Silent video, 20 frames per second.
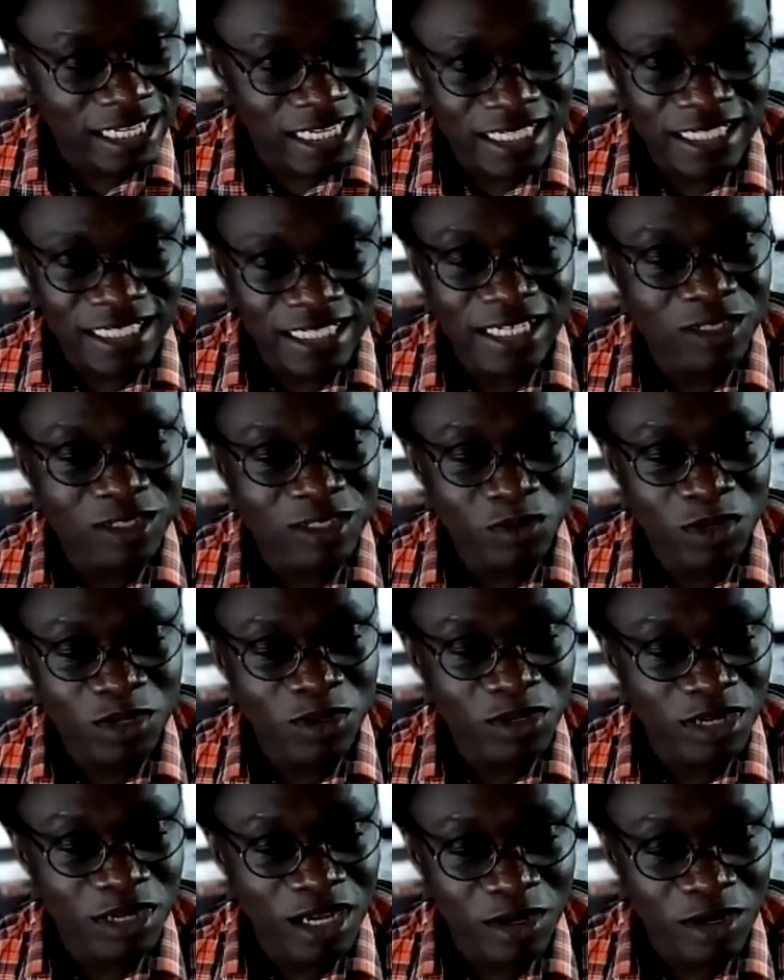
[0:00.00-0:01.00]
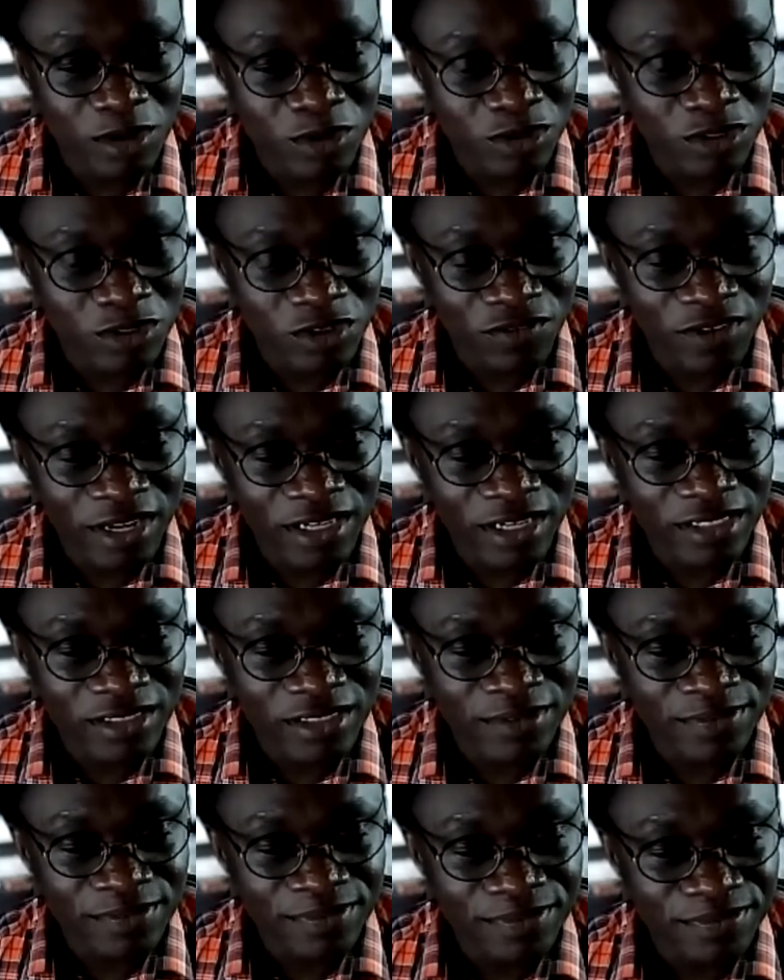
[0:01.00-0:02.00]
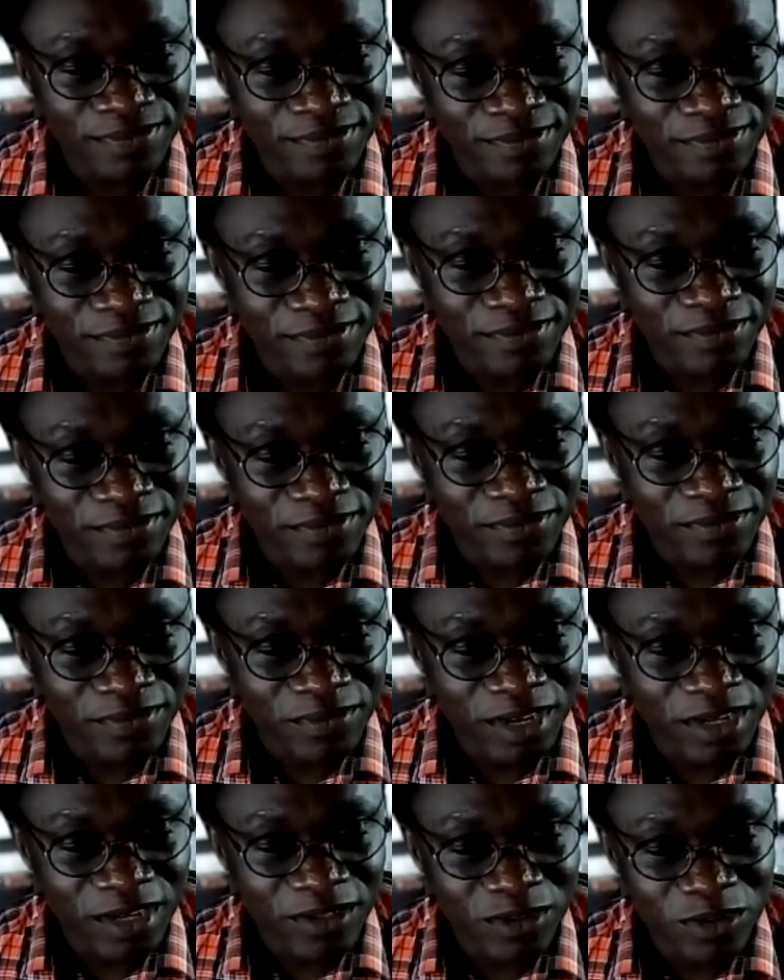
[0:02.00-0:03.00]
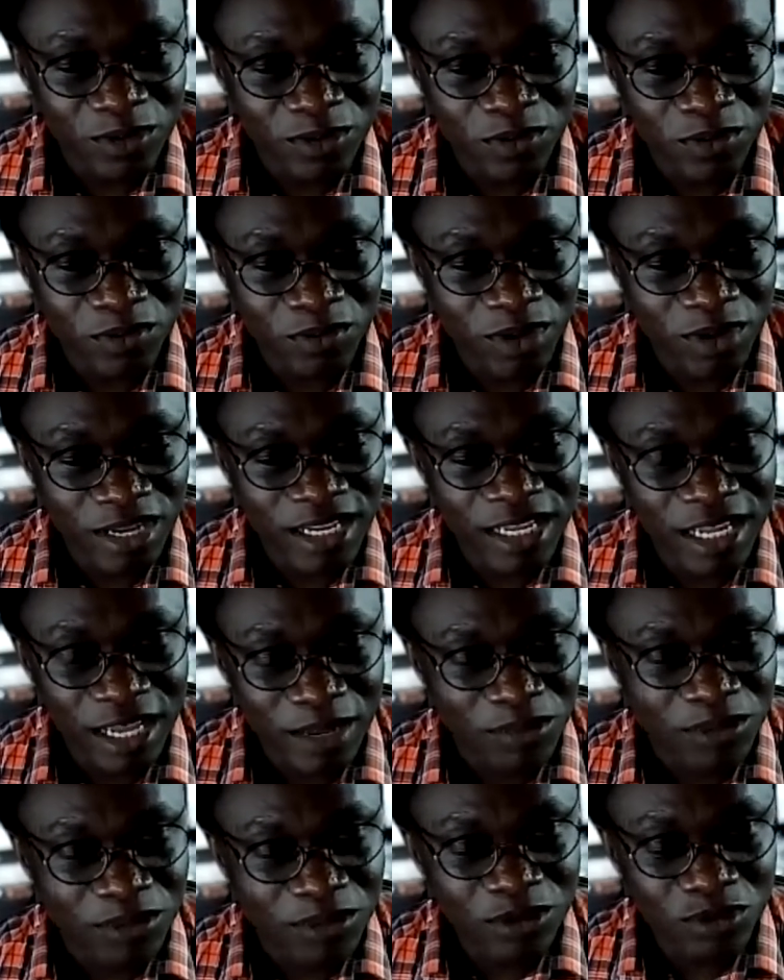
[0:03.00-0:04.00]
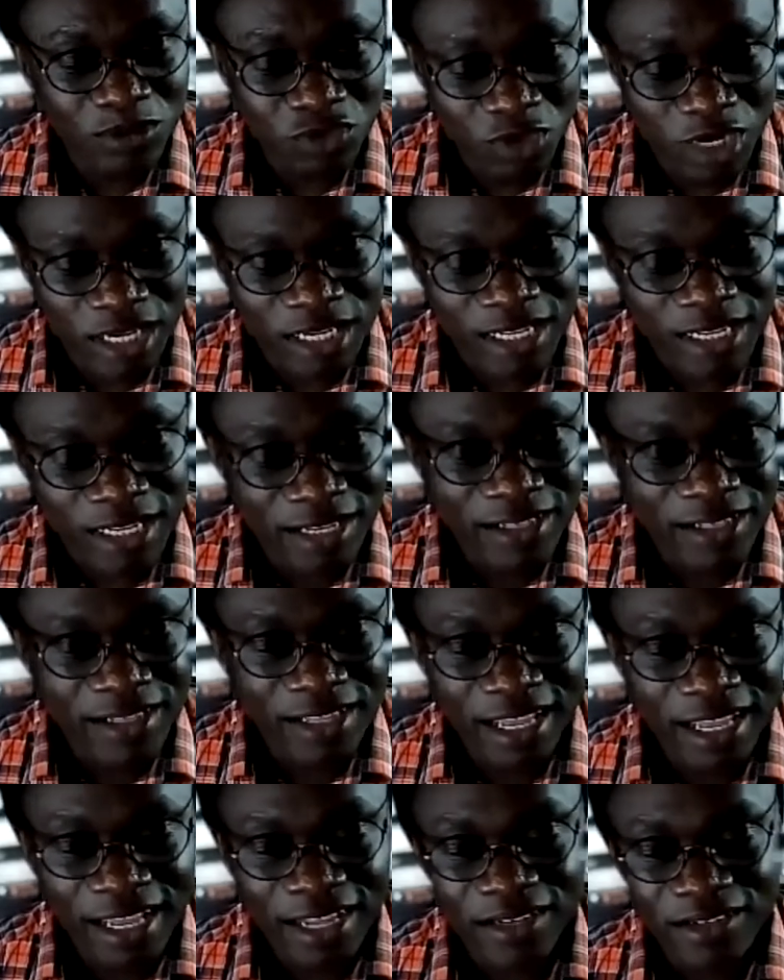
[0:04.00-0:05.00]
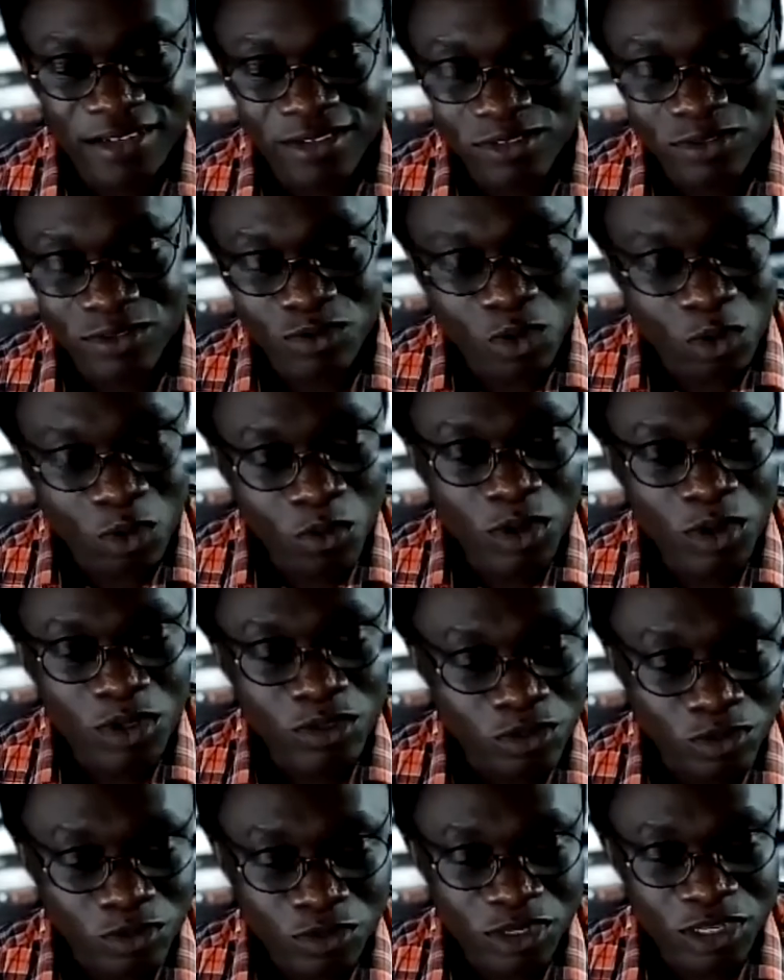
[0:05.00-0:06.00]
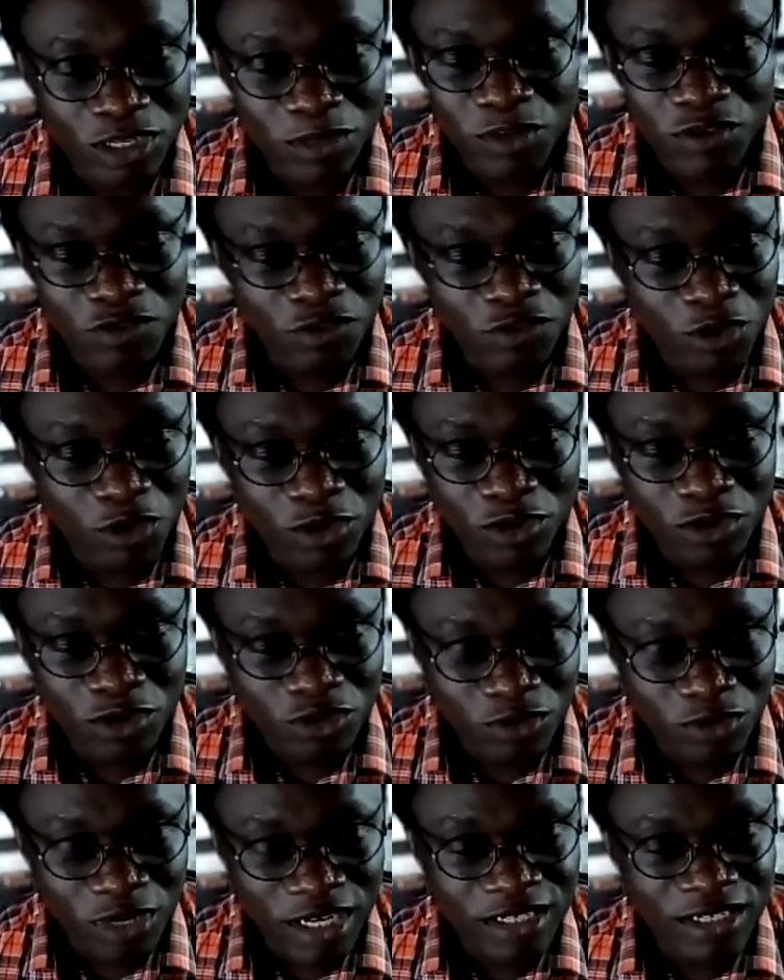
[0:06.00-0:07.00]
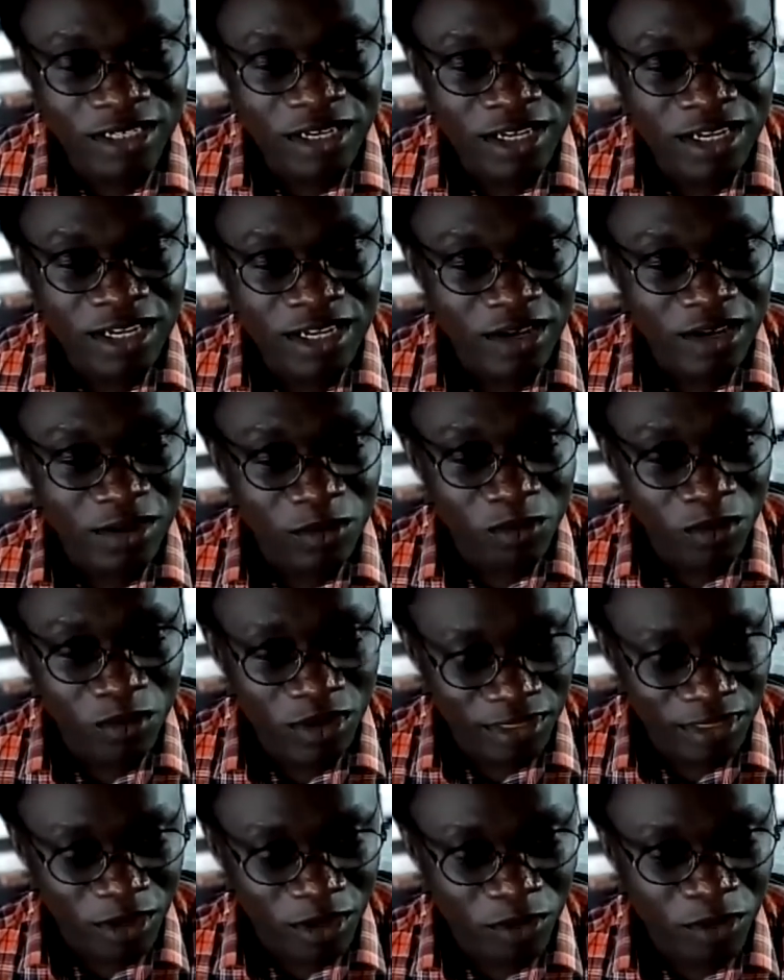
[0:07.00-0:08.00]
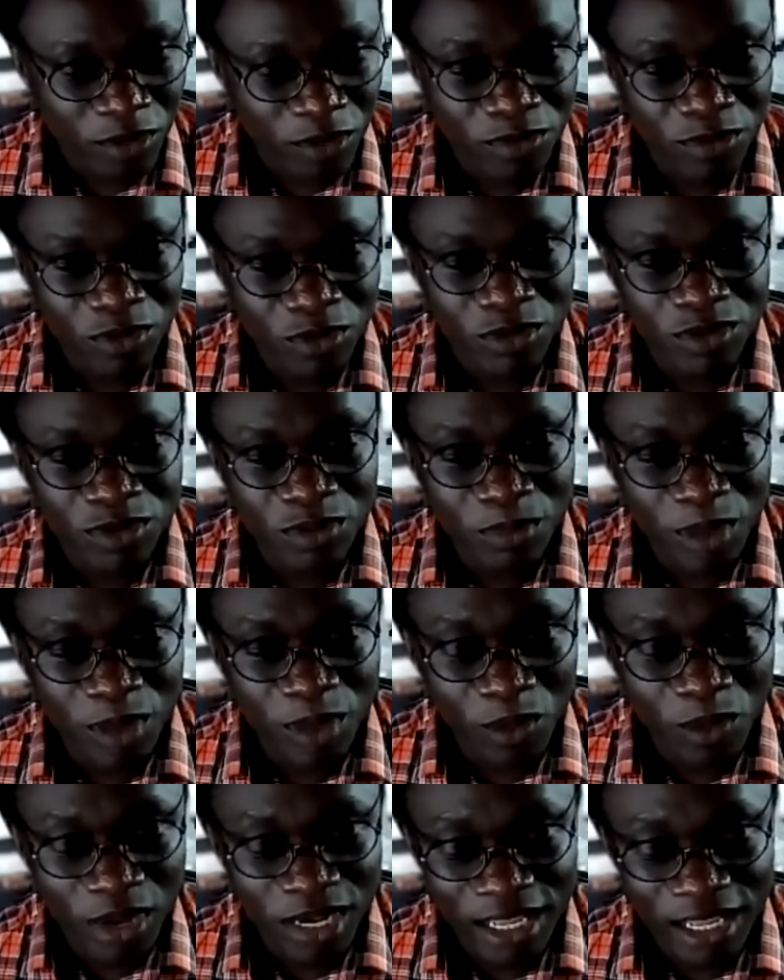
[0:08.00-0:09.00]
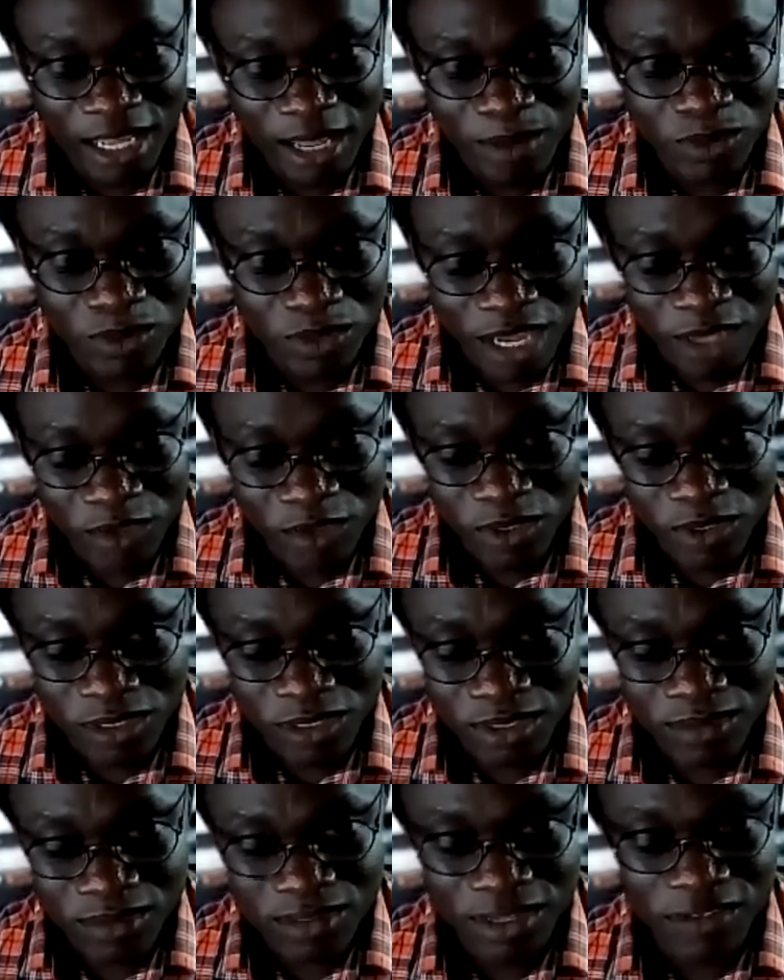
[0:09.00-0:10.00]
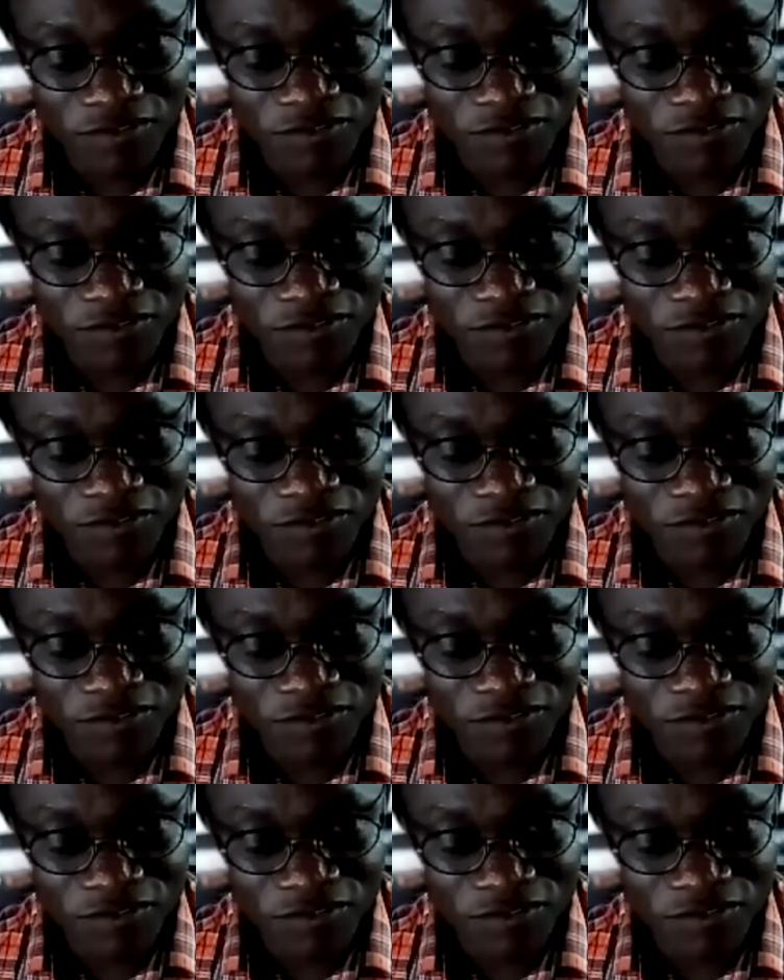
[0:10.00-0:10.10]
easiest way you can lose your funds. Right. So when it comes to trading, then know what you're doing before you trade with the cryptos. But when it comes to actually the